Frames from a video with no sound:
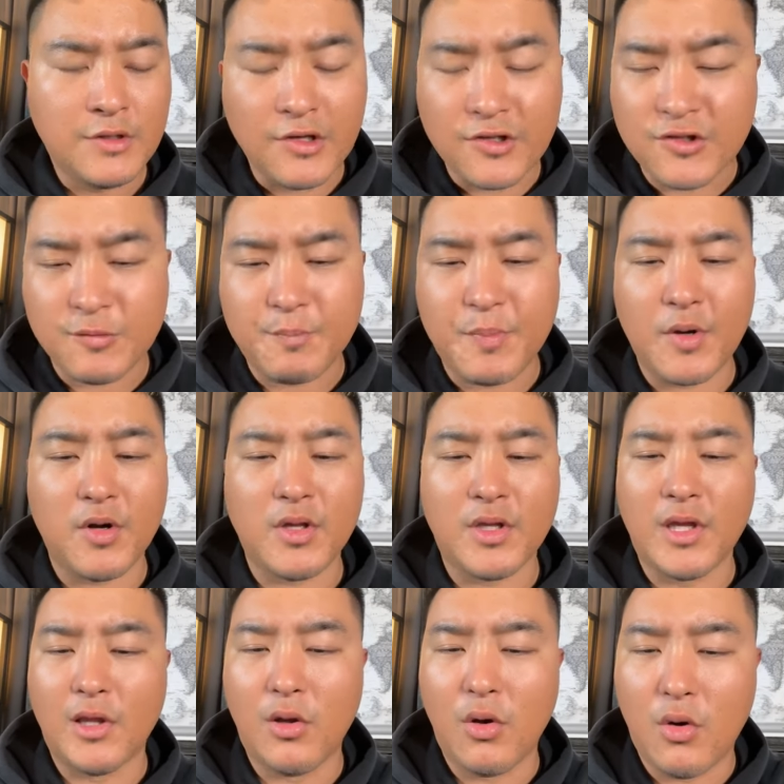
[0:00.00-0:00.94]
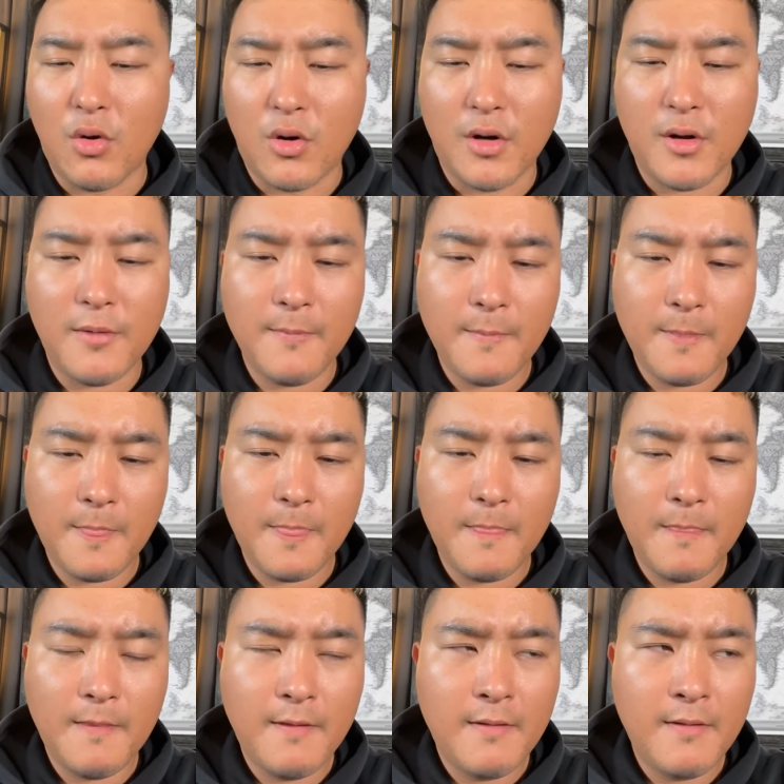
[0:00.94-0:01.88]
The Spirit of the Lord
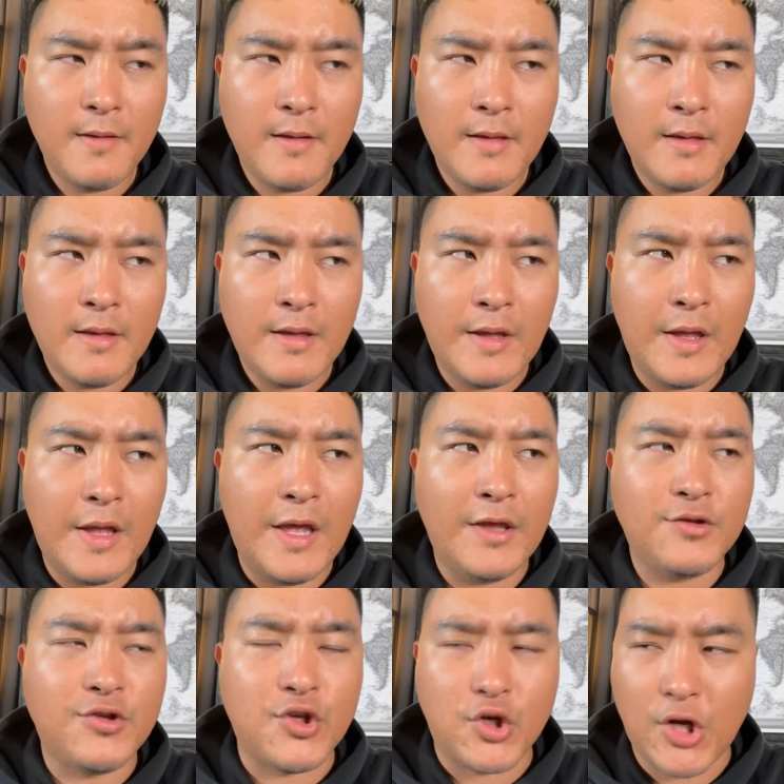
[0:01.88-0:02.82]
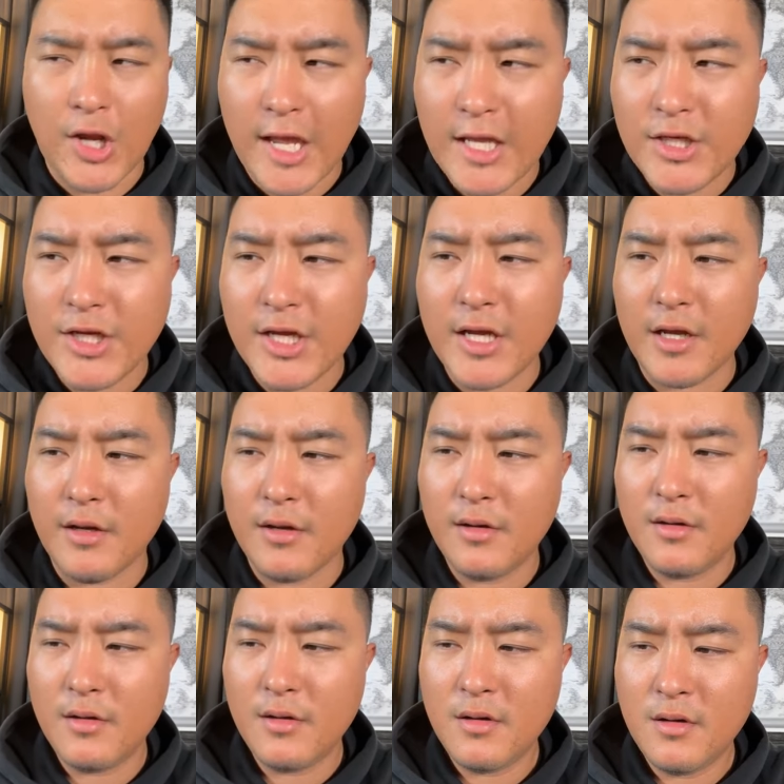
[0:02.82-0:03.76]
is changing
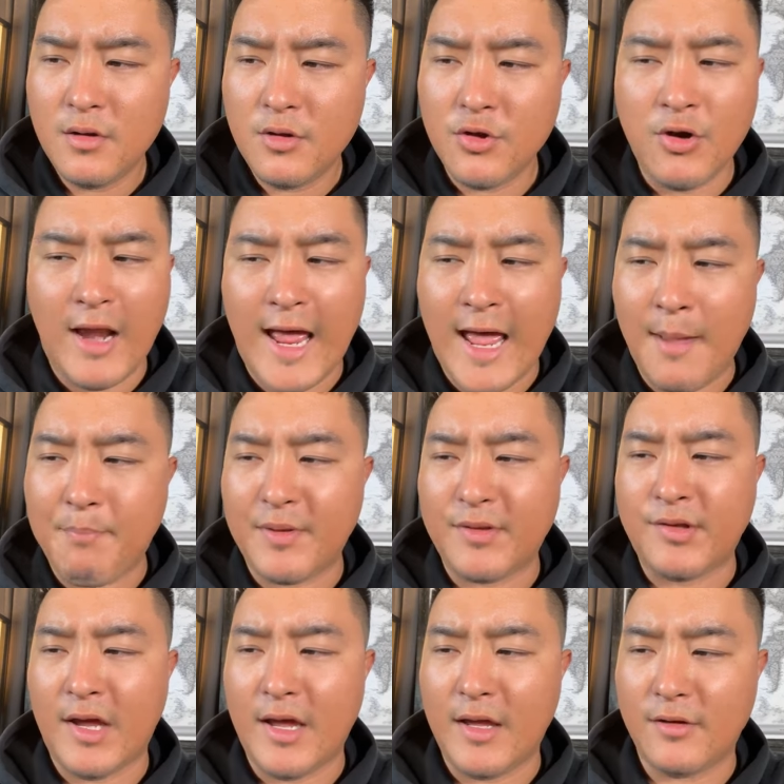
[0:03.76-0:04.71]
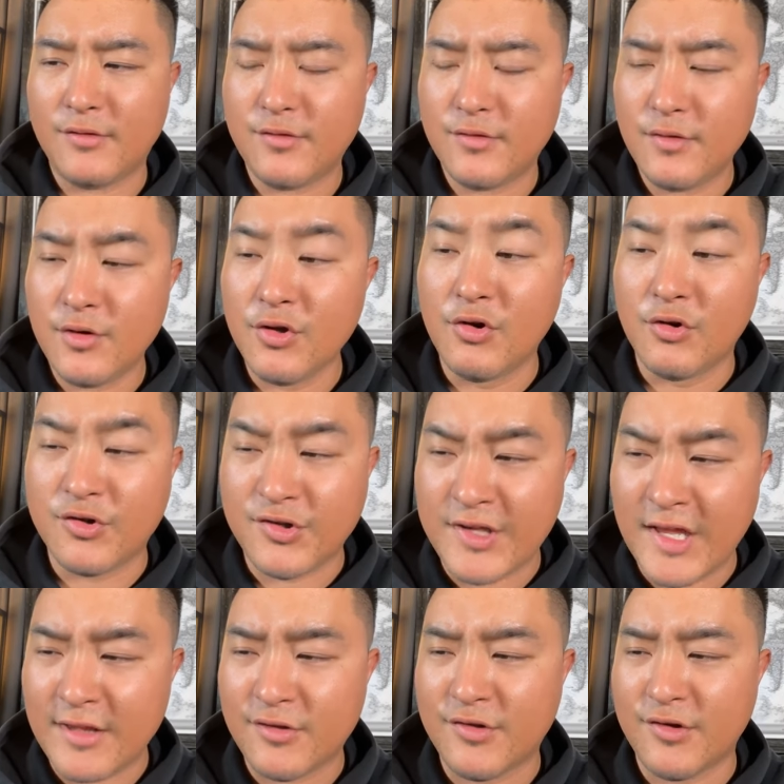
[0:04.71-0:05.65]
your appetite, your
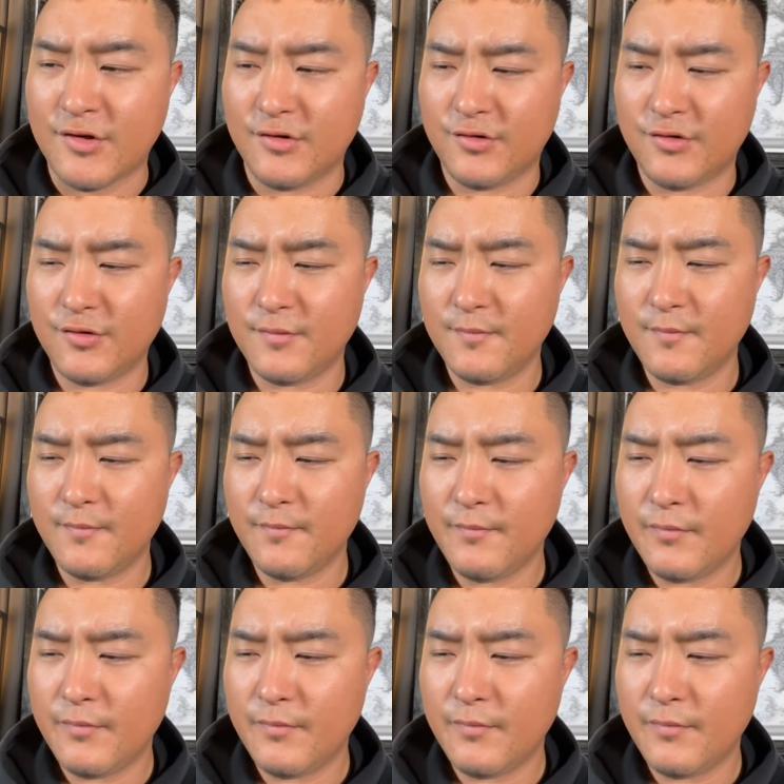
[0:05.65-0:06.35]
senses.